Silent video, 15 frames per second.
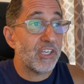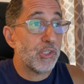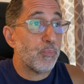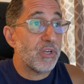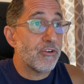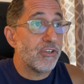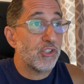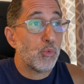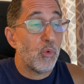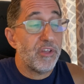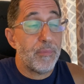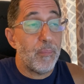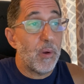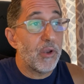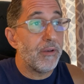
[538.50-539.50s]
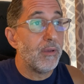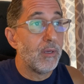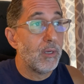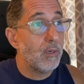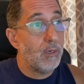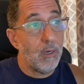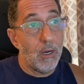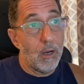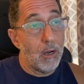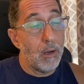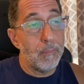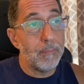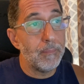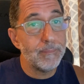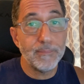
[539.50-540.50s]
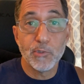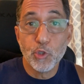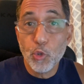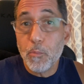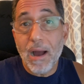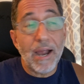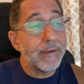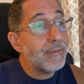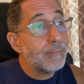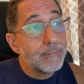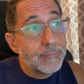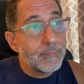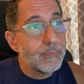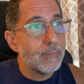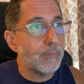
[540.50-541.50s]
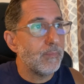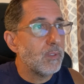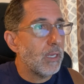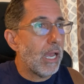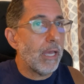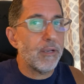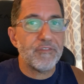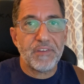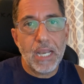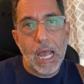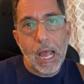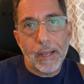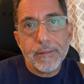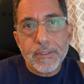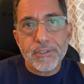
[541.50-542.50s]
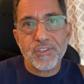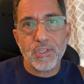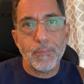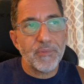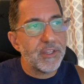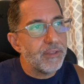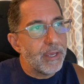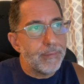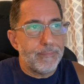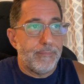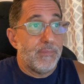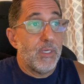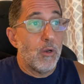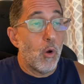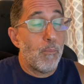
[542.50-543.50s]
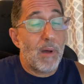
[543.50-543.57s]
experience with, but you might. And if not, it's something that, you know,